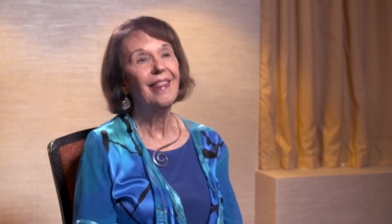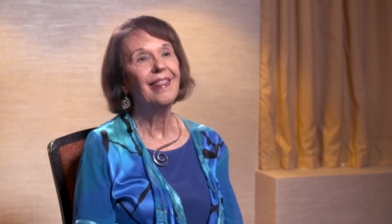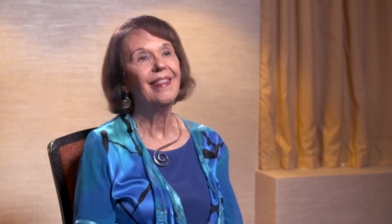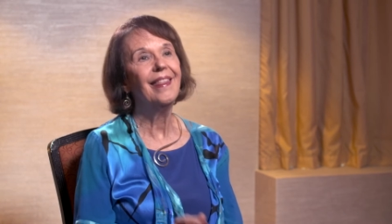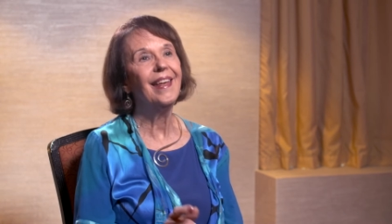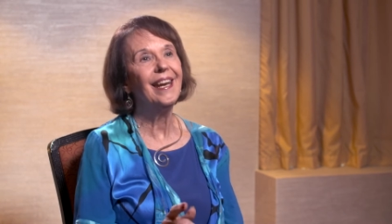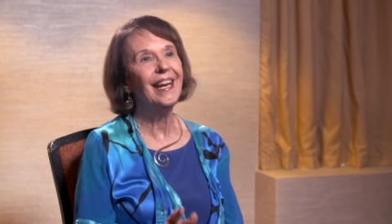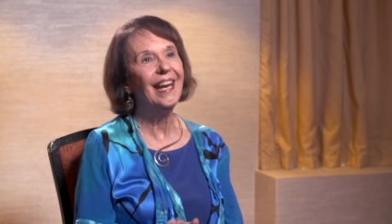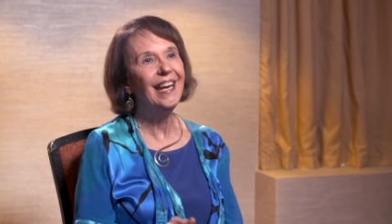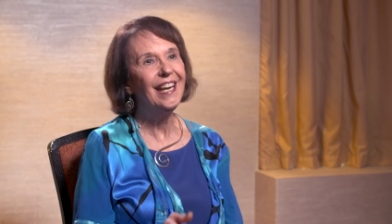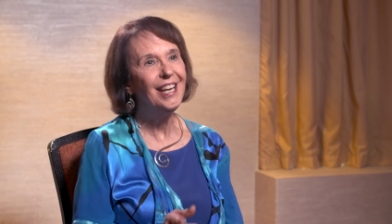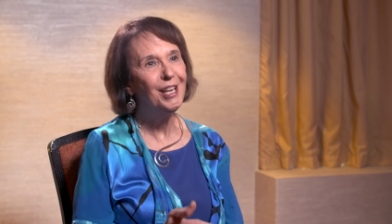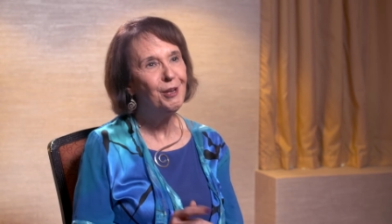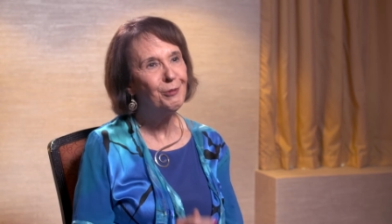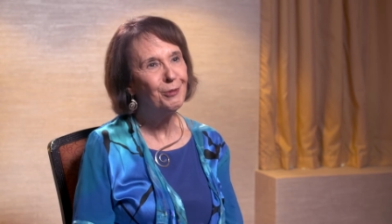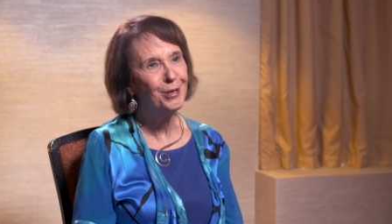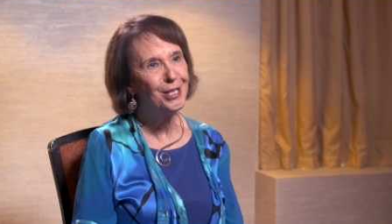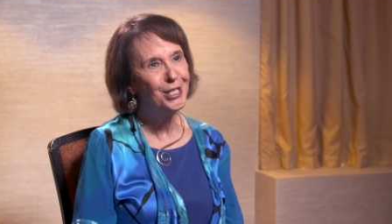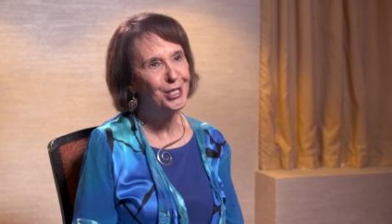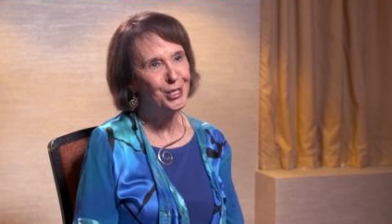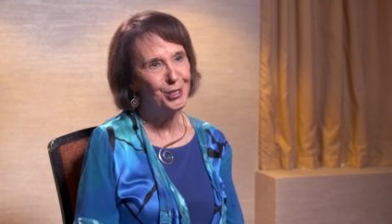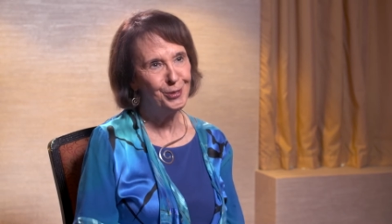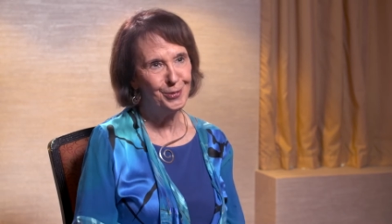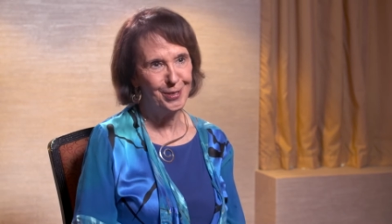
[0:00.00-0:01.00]
then he
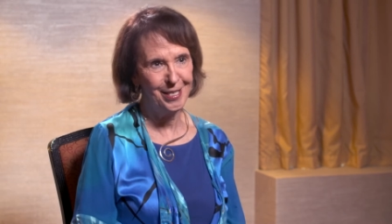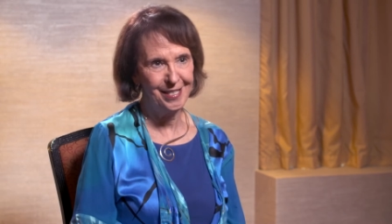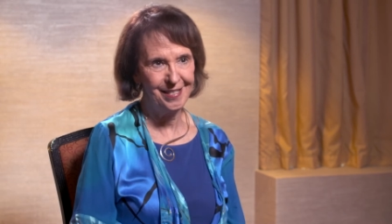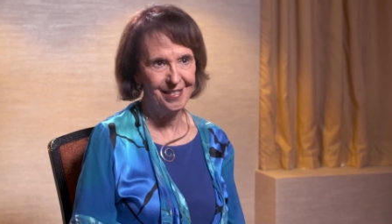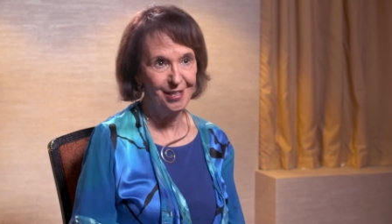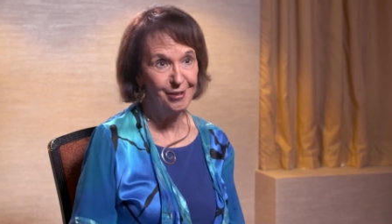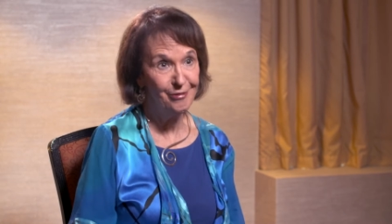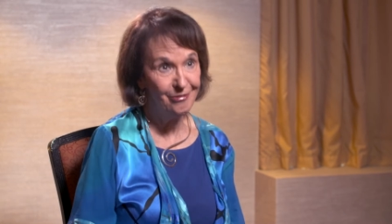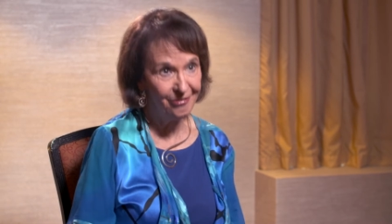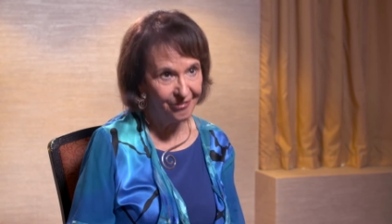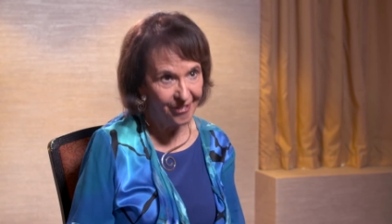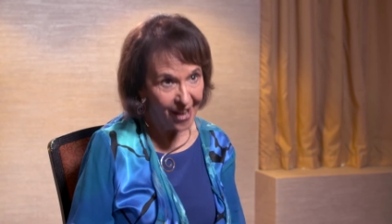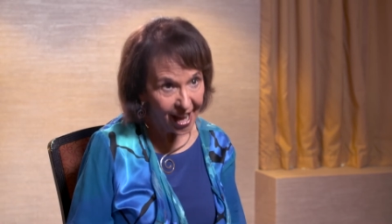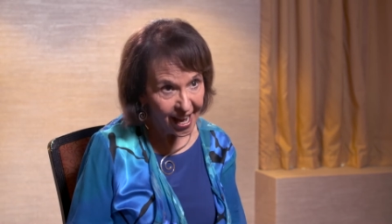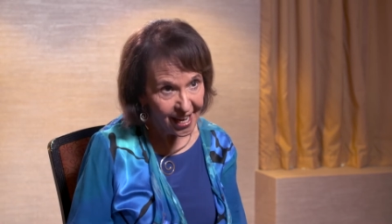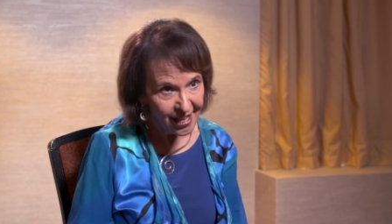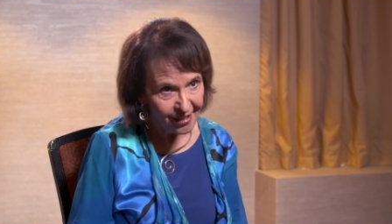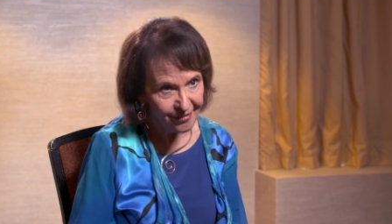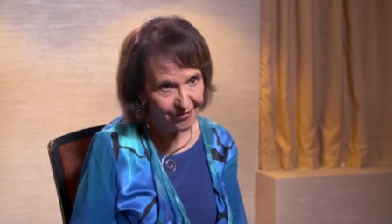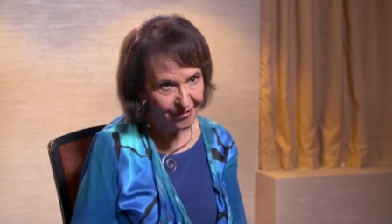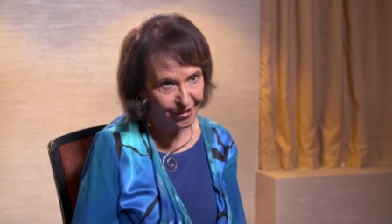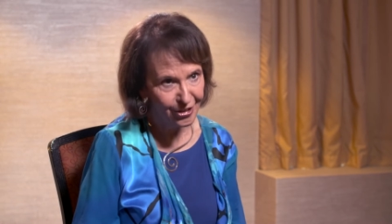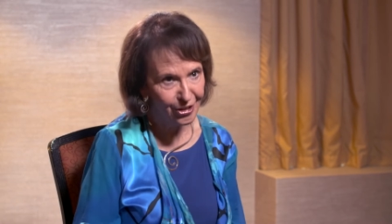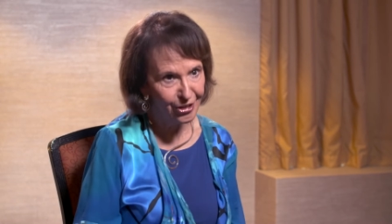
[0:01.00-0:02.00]
would do us the
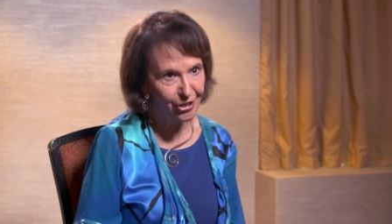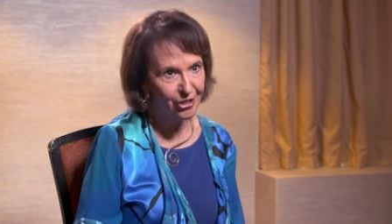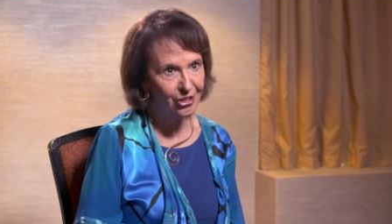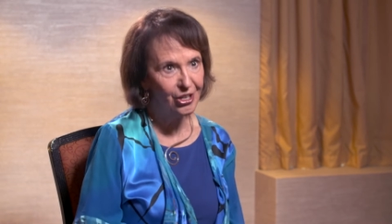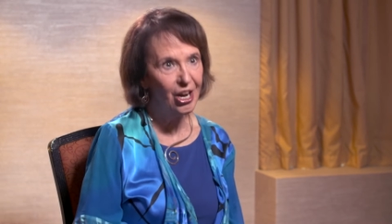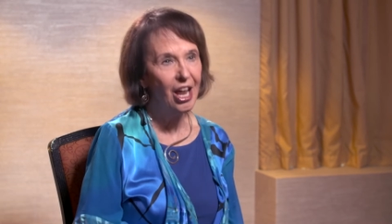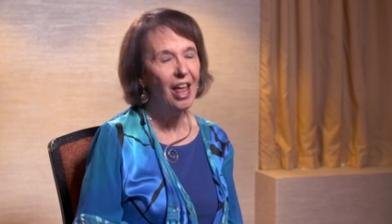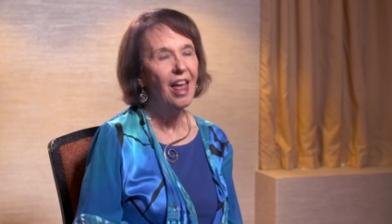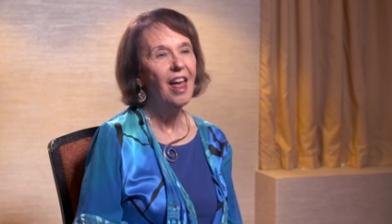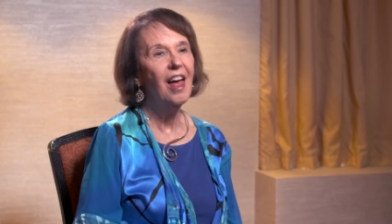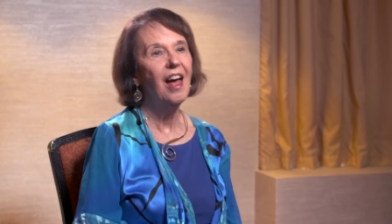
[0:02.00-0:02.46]
favor